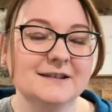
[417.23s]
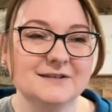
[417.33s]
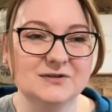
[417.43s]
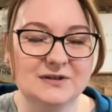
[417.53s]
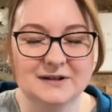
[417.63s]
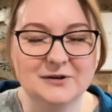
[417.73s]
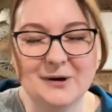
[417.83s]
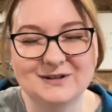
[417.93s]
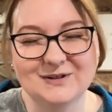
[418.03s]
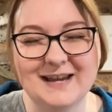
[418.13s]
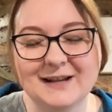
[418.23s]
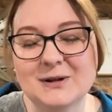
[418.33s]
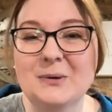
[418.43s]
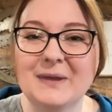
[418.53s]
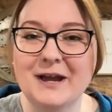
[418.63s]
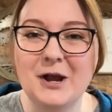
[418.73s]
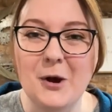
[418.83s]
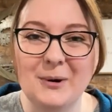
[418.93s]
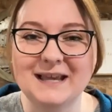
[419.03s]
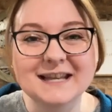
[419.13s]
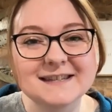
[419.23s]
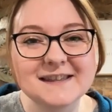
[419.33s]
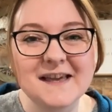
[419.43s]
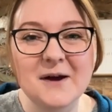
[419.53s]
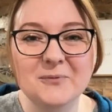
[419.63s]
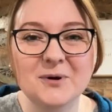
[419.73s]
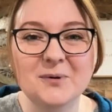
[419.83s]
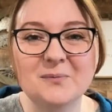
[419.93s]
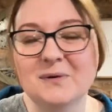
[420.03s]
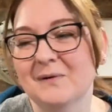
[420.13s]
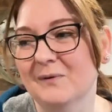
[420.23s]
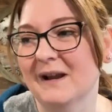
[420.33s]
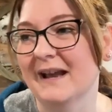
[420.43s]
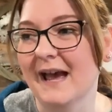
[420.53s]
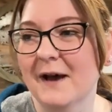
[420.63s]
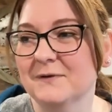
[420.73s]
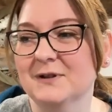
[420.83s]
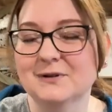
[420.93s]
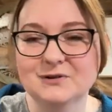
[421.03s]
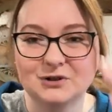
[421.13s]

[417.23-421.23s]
And she's like, oh, I just, I don't like going into that room. Would I have to?